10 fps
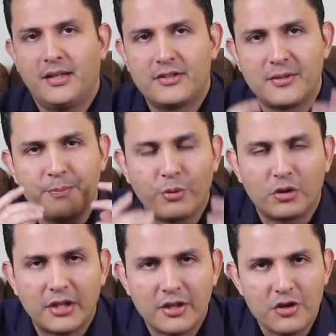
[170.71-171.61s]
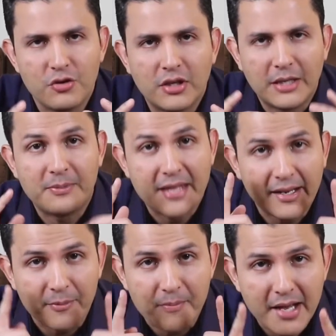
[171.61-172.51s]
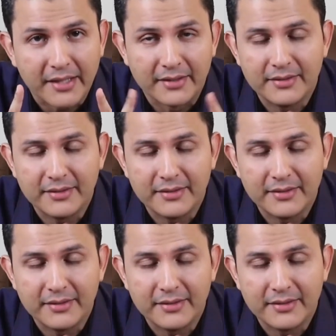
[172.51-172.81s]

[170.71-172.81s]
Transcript: It's important that you keep that in mind.